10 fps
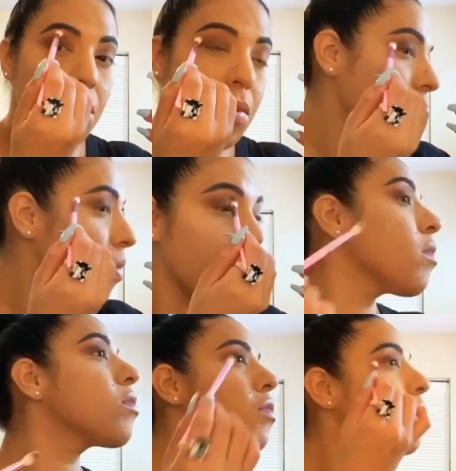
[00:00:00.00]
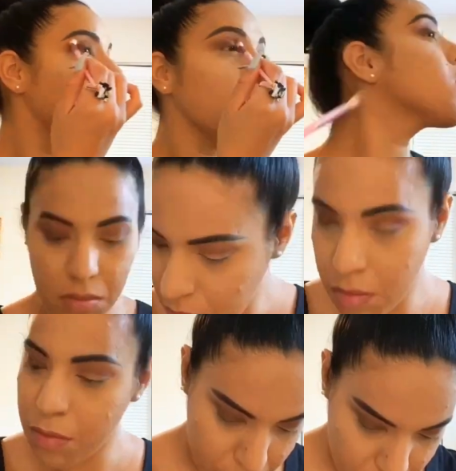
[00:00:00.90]
for my lid.
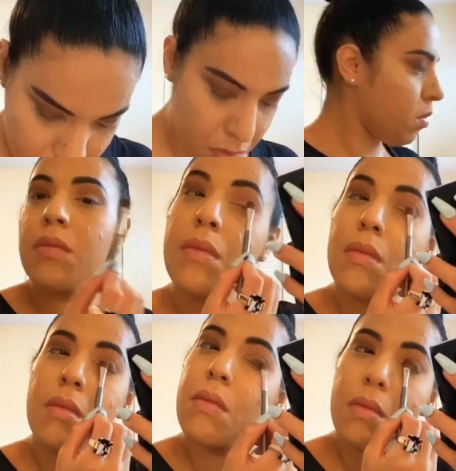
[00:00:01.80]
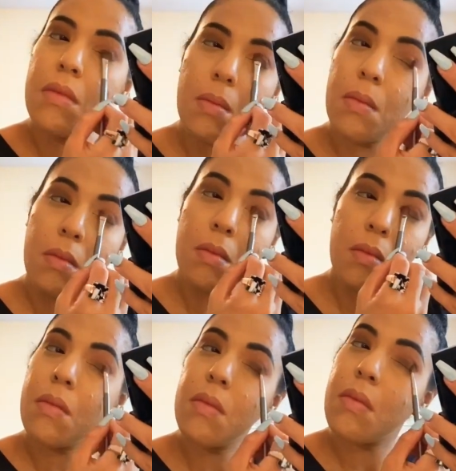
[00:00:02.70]
I like the color
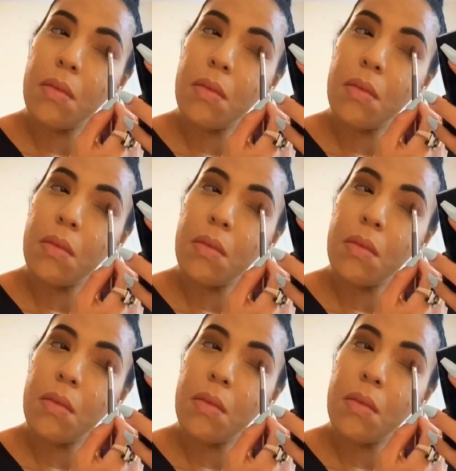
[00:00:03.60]
Legacy